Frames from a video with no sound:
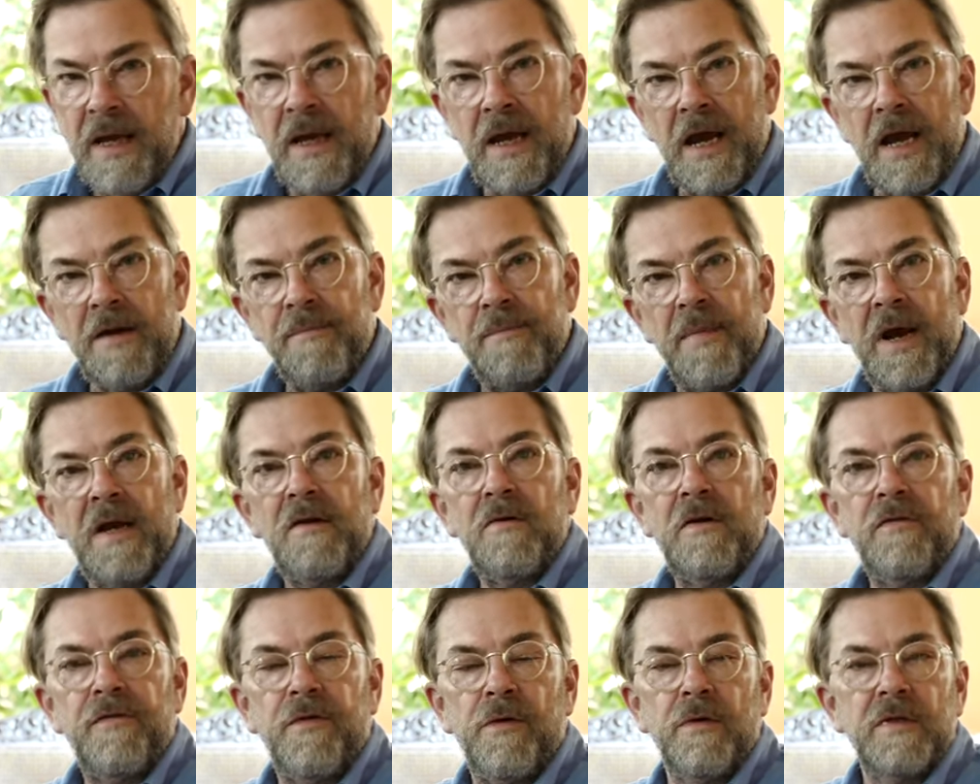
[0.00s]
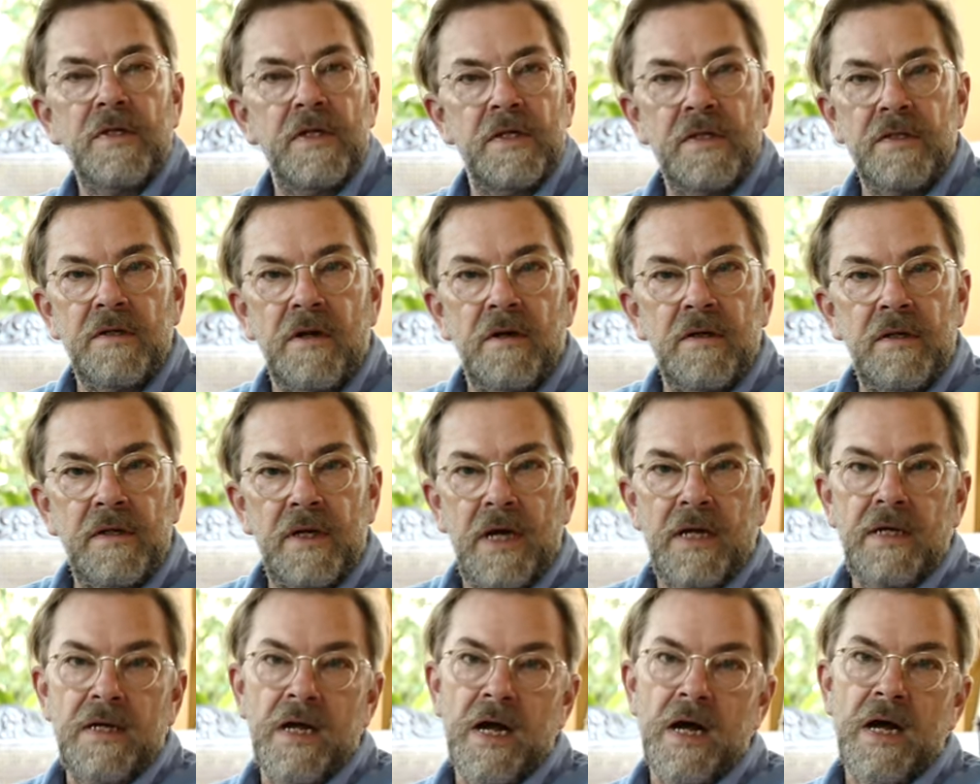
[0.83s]
And manual focus is not
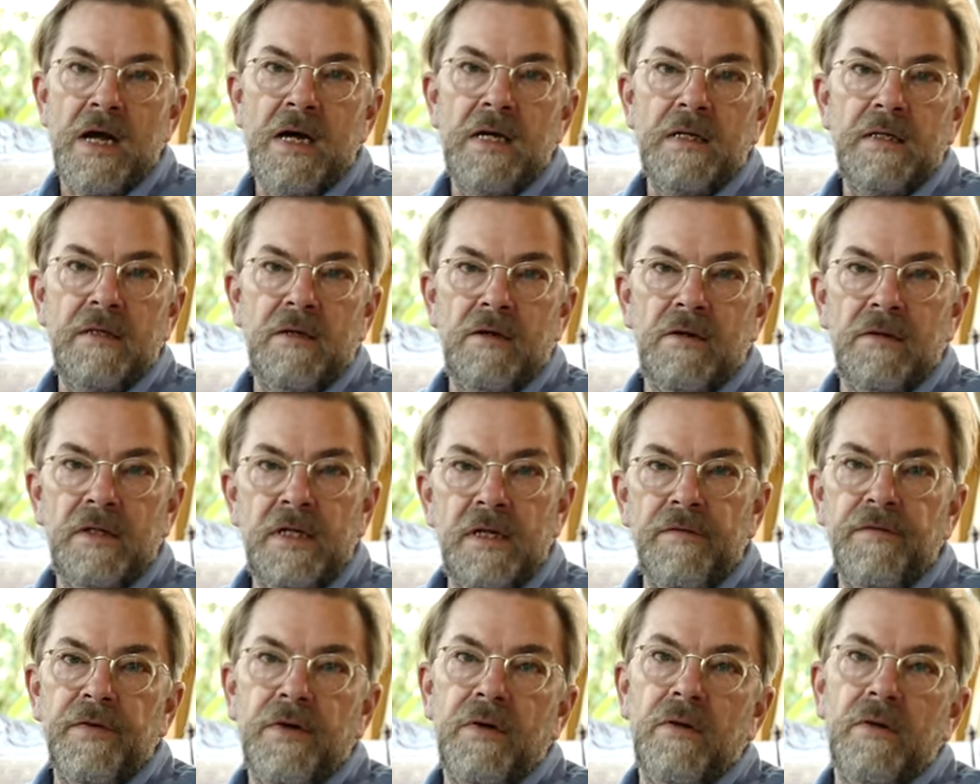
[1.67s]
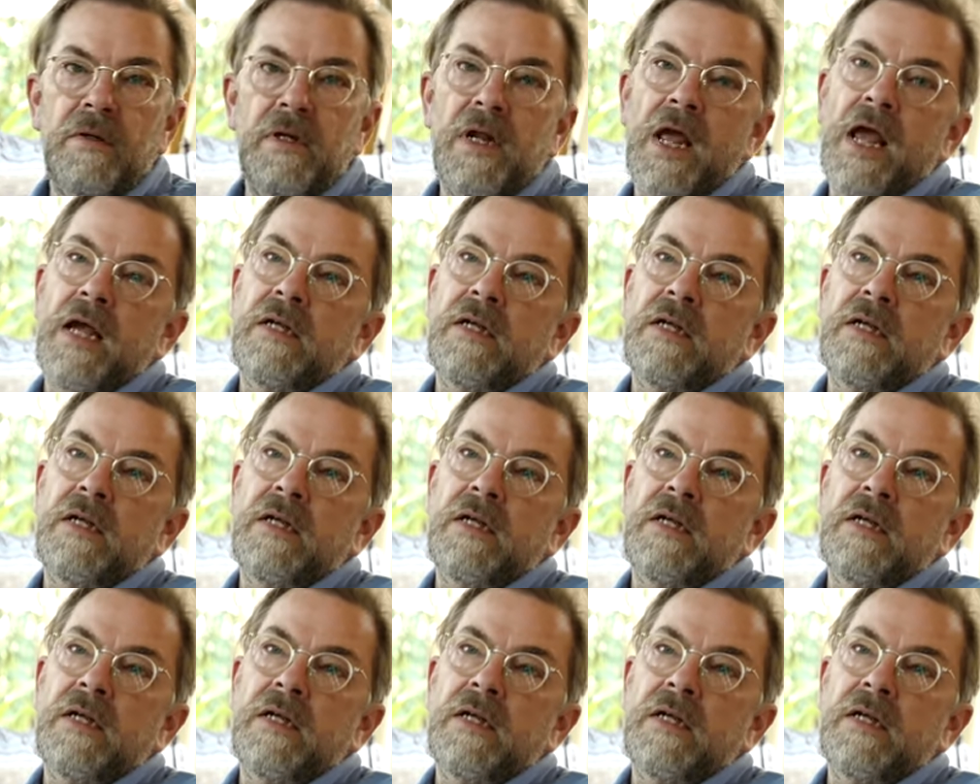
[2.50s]
that hard or difficult.